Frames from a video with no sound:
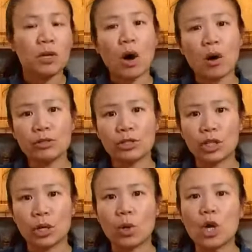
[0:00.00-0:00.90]

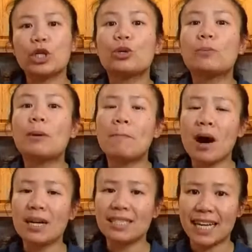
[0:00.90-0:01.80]
Also, yerba
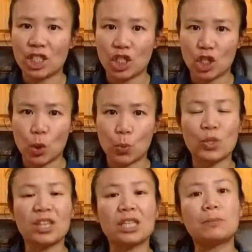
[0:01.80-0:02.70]
mate is known
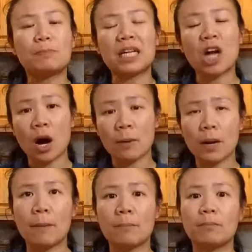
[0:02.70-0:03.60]
with this
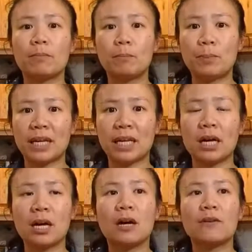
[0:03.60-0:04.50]

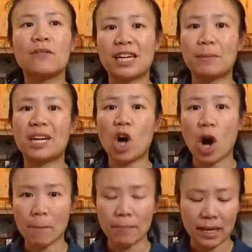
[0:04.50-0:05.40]
B vitamin
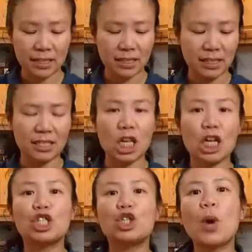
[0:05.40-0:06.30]
complexes
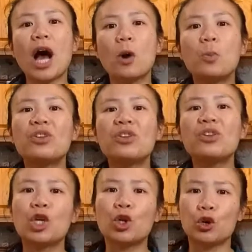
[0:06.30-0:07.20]
to help with
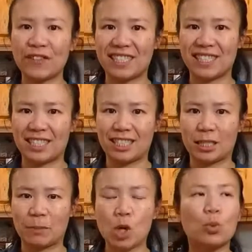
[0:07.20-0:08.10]
the nervous
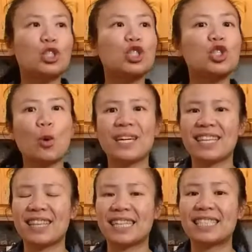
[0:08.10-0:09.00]
system, with
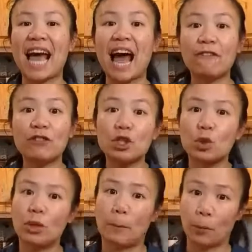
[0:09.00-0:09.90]
so many things that have
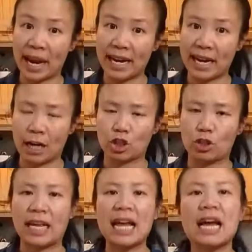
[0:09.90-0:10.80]
to do with the brain,
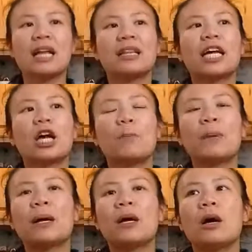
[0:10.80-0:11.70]
actually, like
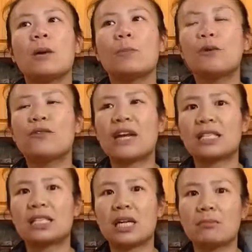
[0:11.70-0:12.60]
helping
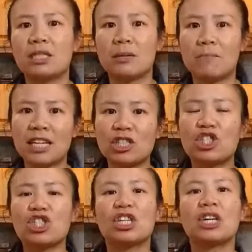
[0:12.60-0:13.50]
prevent
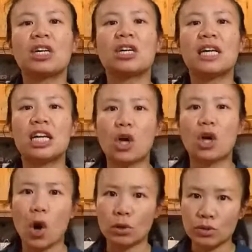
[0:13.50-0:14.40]
dementia and
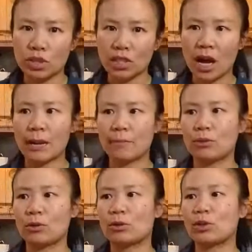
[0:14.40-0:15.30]

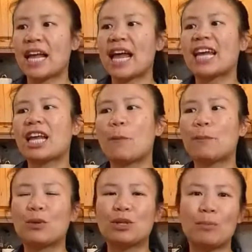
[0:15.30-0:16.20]
Alzheimer's and
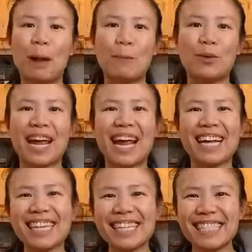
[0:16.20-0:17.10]
helping with memory. Hey,
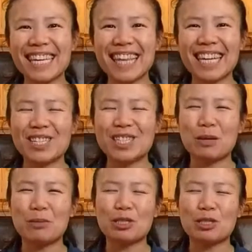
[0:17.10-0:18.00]
Lisa, thank you
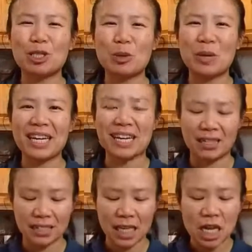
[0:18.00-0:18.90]
so much for joining
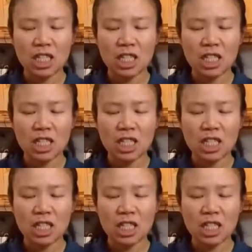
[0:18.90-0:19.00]
us.